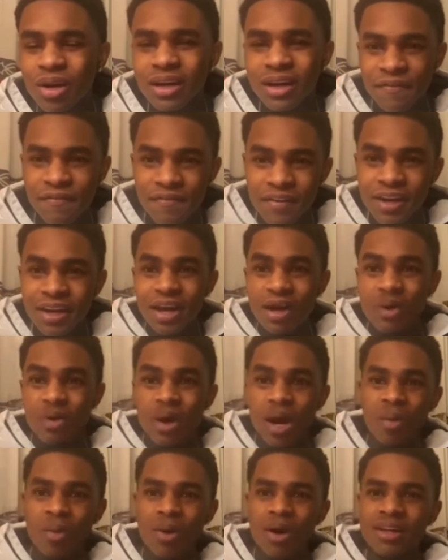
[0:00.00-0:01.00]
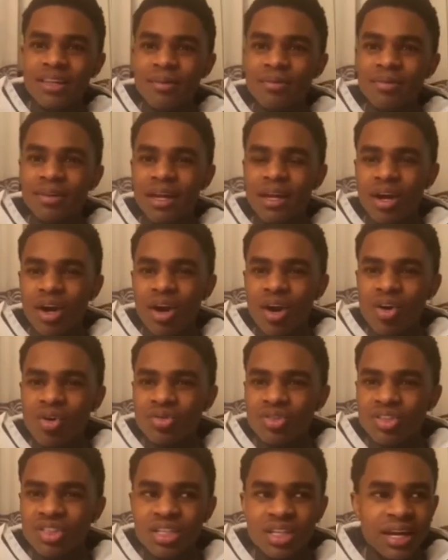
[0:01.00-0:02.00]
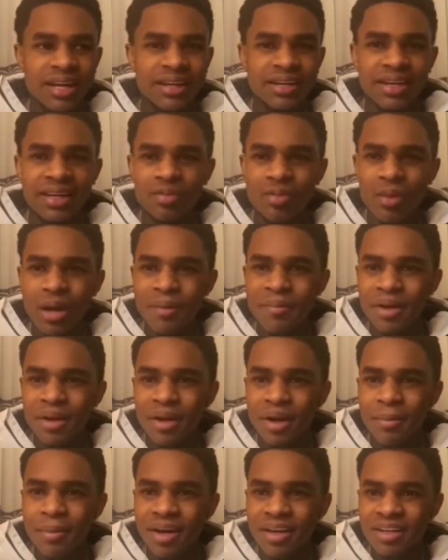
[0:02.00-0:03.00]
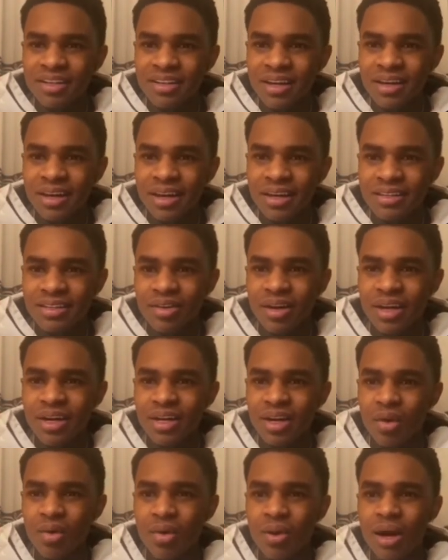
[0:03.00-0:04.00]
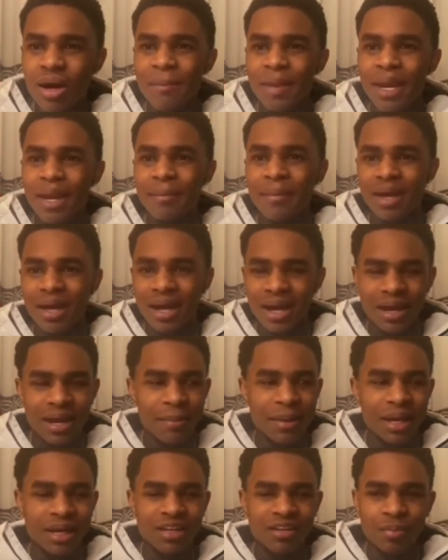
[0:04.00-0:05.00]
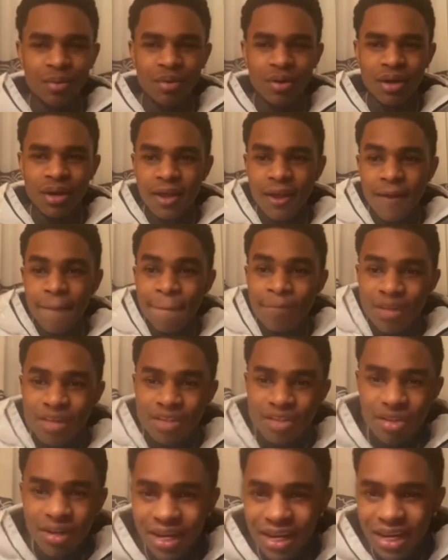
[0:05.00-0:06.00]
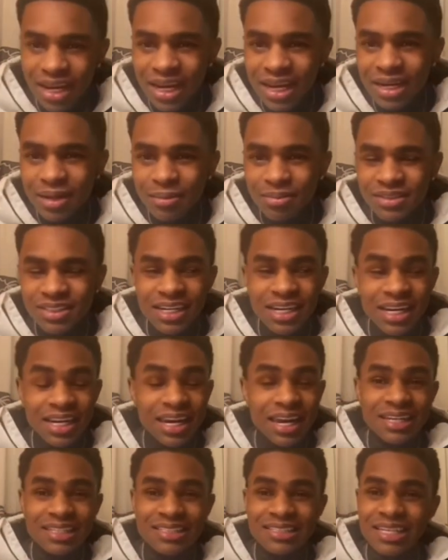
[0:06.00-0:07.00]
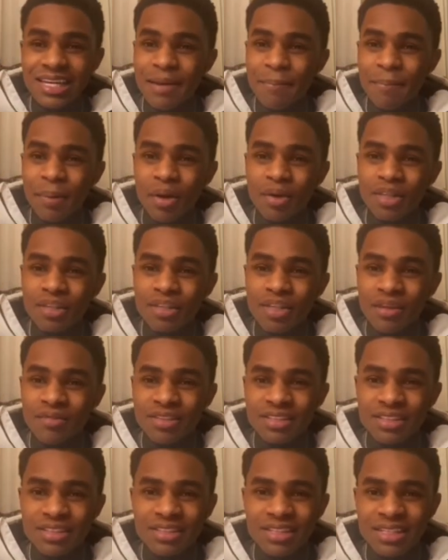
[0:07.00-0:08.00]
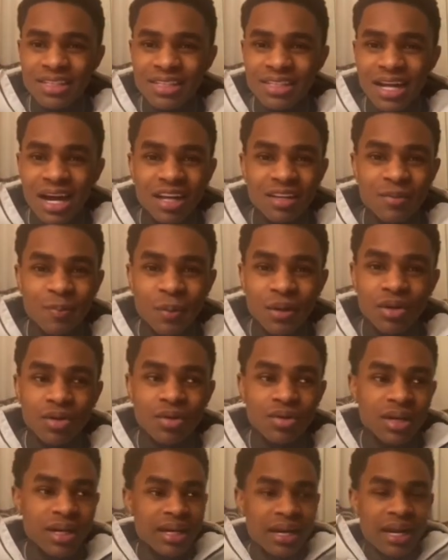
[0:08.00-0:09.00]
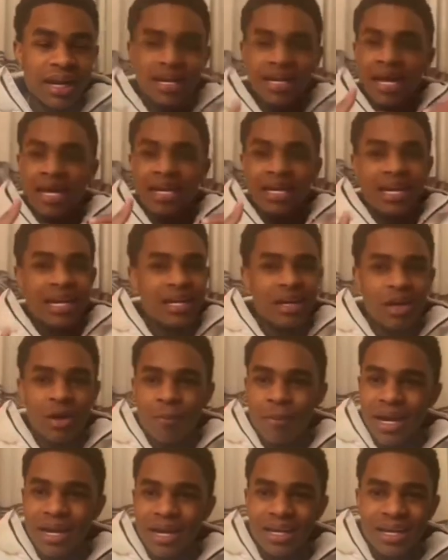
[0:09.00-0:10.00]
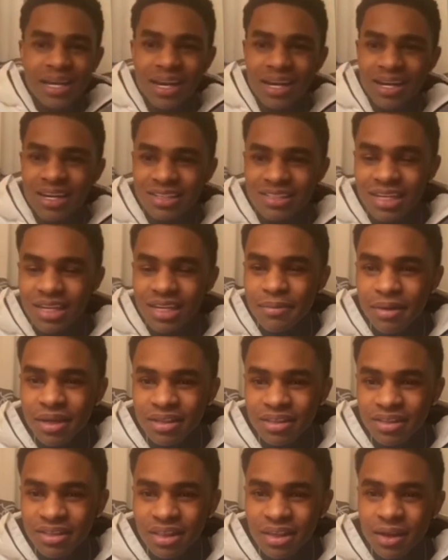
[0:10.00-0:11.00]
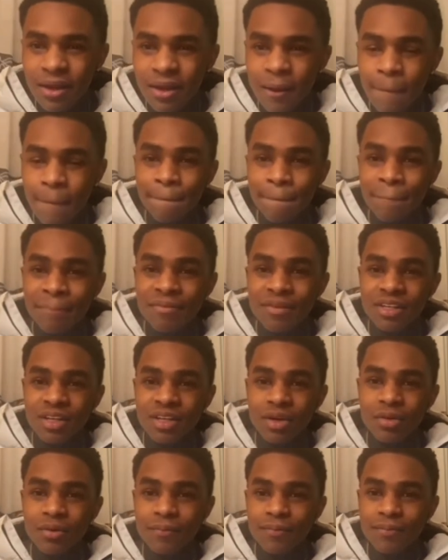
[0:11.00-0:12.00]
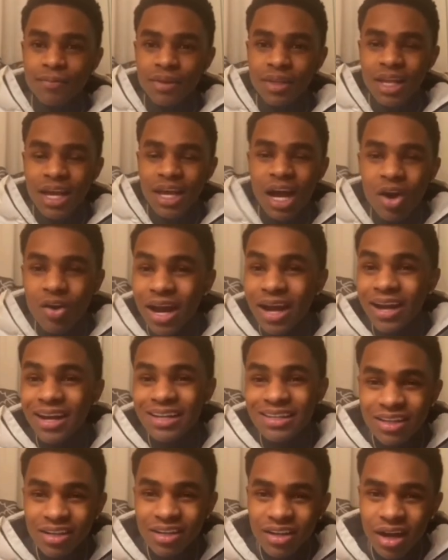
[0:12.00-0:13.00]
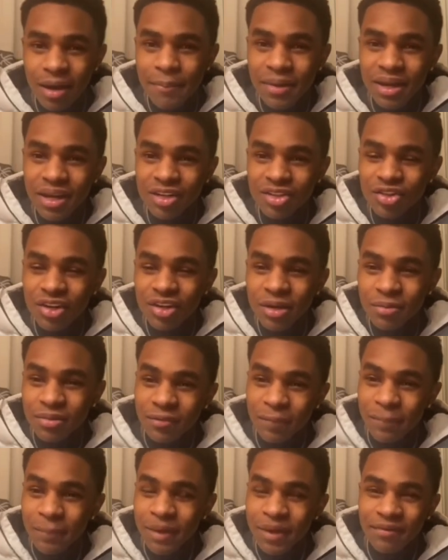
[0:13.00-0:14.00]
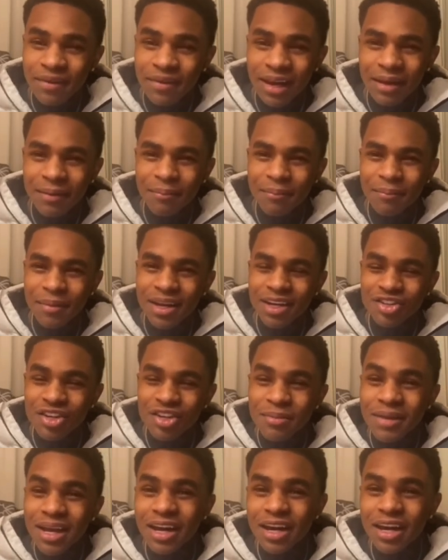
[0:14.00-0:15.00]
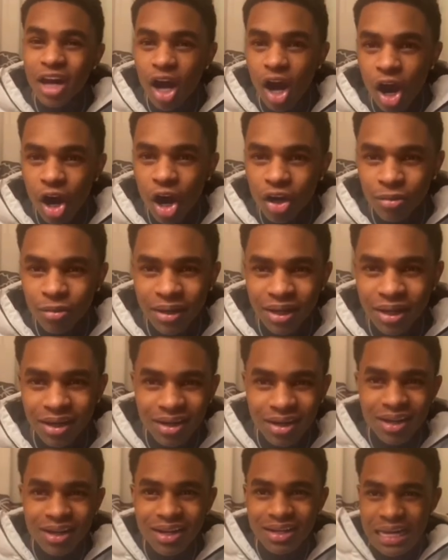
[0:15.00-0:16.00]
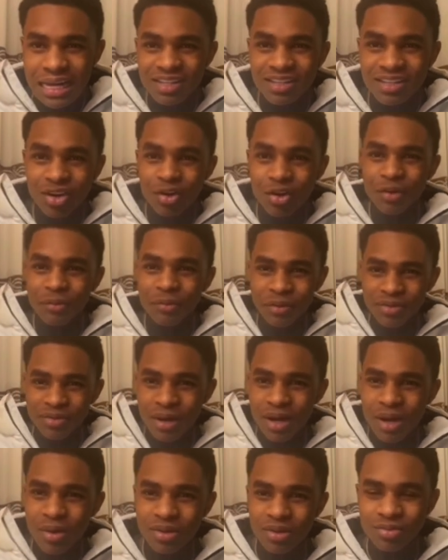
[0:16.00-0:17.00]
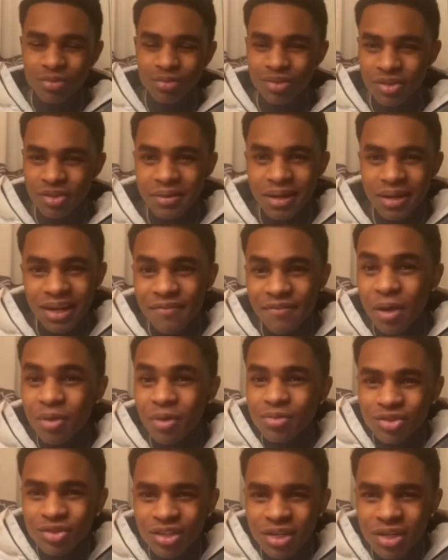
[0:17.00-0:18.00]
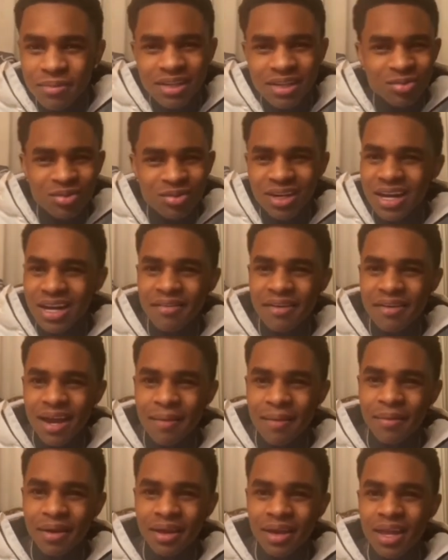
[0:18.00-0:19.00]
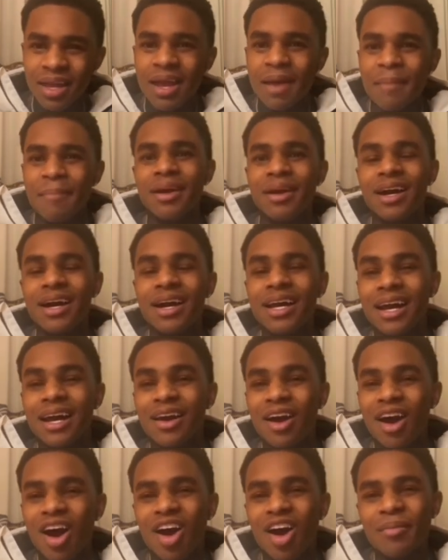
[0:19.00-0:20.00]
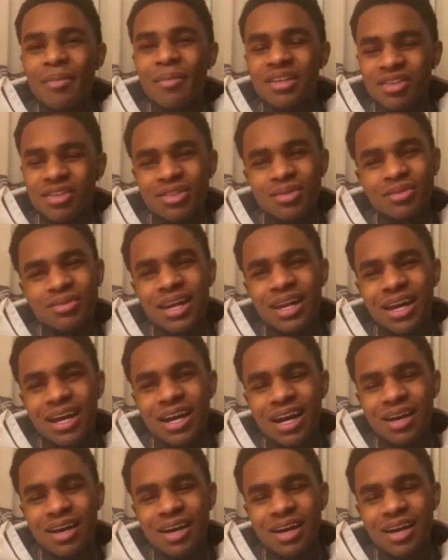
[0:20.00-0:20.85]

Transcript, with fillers: they figured out who I was. They was like, oh shit, like that's YBN Almighty Jay. Like so they know who I'm I am at this point. So they end up sending like 10 police officers to this hospital. Nigga, they not letting nobody in to see me and shit. So, oh, I didn't tell y'all, me and Dream was beat. Like, me and Dream got in an argument. That's the only reason why I wasn't with Dream. Like, if I was with Dream, this would have never happened. Me and her got in an argument. So she was like,